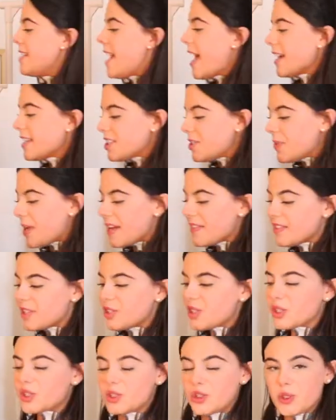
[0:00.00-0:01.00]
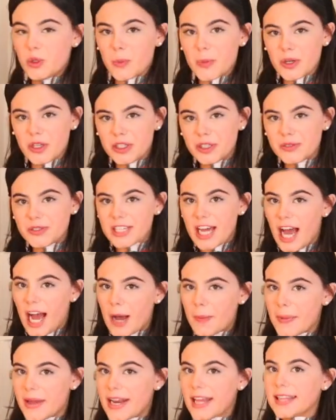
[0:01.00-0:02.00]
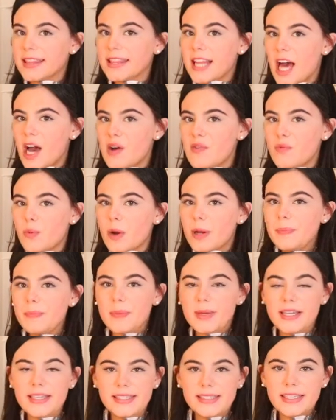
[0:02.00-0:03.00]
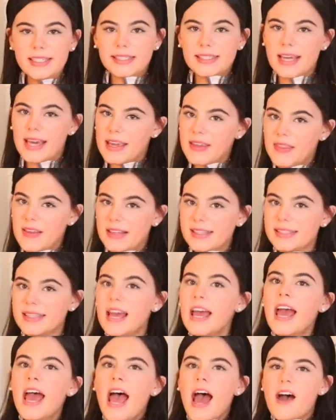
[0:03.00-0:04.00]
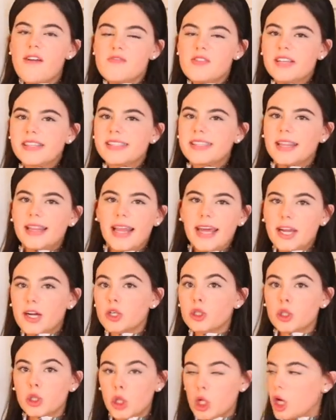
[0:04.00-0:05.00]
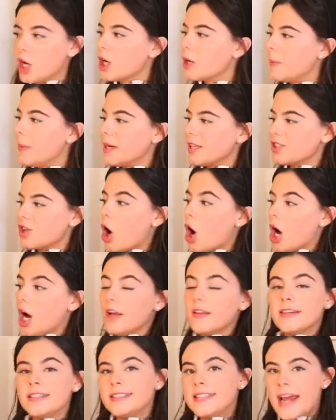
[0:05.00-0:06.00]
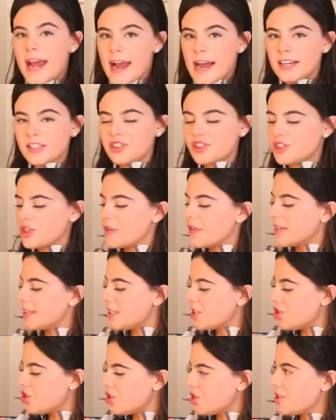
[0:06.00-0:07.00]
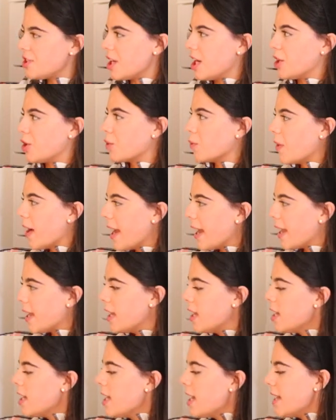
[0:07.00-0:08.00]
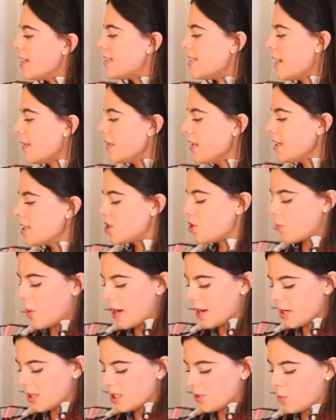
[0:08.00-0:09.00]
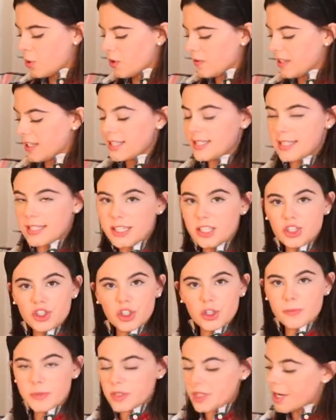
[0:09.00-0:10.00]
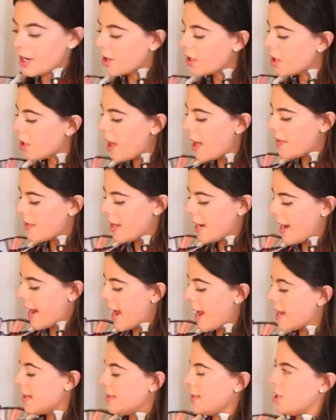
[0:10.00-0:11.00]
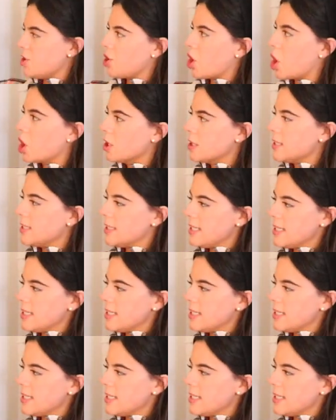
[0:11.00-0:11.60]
Next, we have this super cute top, and I love when pieces like this have this layered look, but it's all attached. So this is just a gray, it's not really a sweater, it's more of like a t-shirt material, and then it has a tartan